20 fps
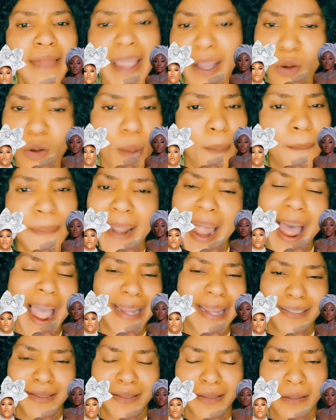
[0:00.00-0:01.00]
They
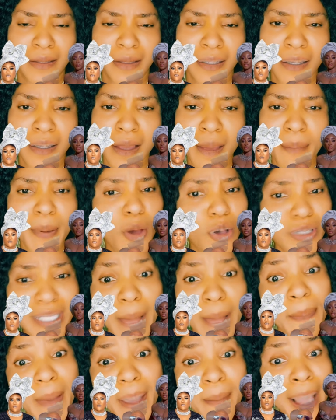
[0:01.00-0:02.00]
complied because
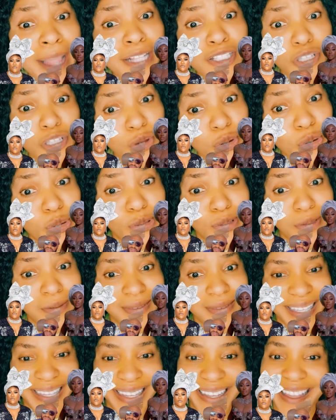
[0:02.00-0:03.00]
I pay my
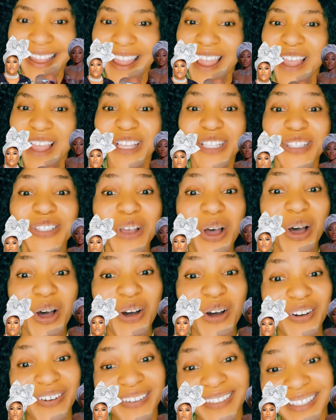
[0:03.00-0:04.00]
dues.
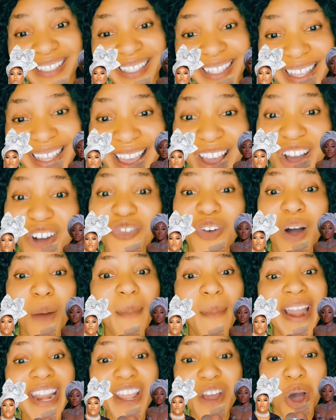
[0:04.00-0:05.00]
So for
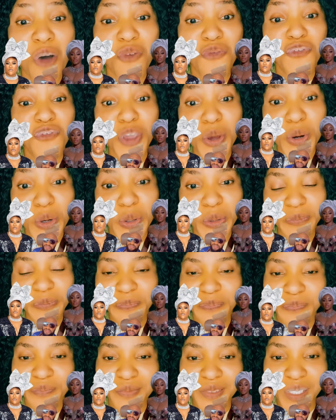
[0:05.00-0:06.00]
many of you
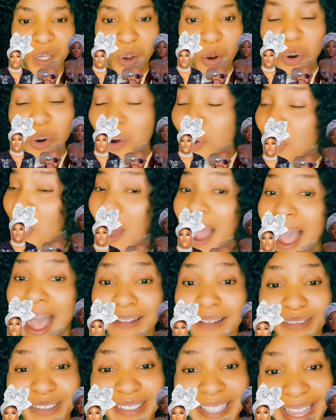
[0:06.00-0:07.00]
who go
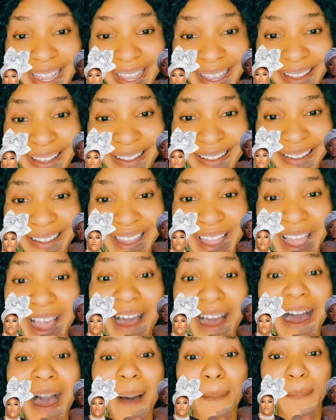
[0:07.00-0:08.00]
out there
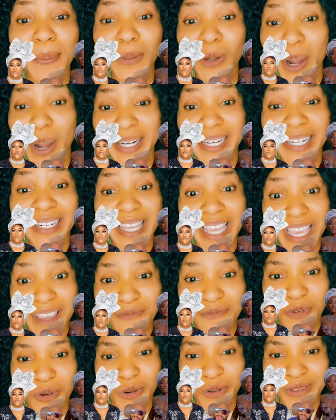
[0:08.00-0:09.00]
applauding
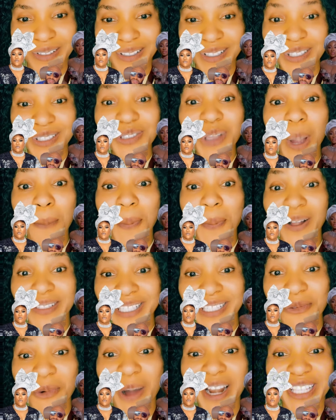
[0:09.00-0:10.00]
evil,
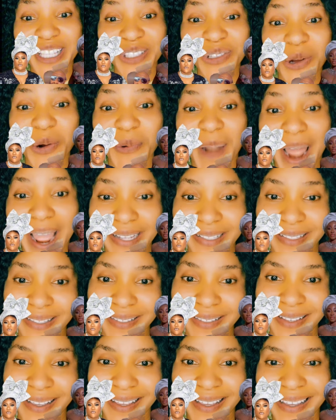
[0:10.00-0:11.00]
supporting what is not right,
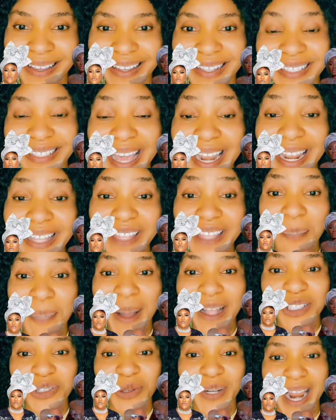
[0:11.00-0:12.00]
telling the
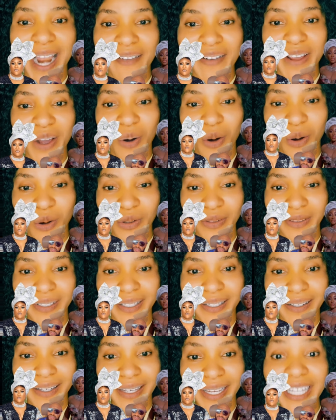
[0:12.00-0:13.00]
man to carry on
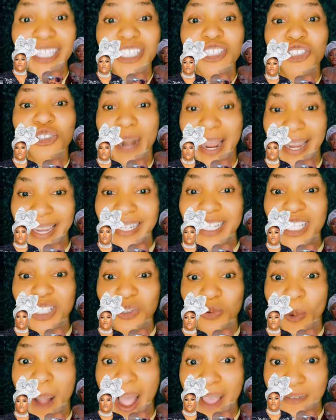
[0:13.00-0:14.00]
in dragging
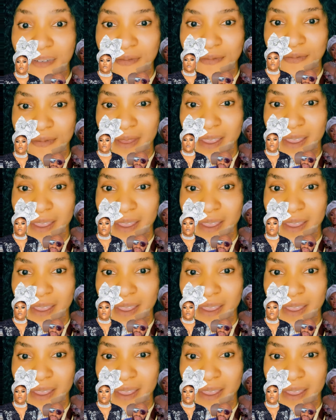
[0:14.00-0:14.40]
his wife,